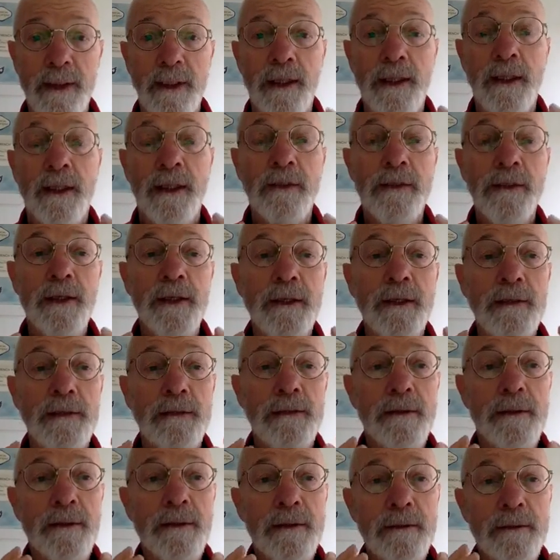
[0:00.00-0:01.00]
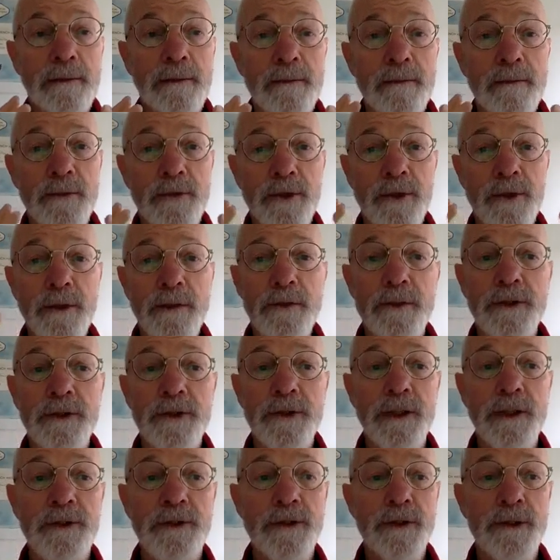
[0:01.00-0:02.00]
And then turn your
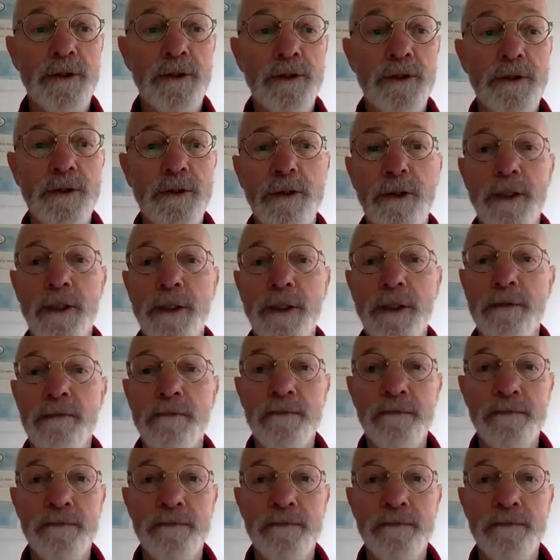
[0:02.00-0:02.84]
attention to the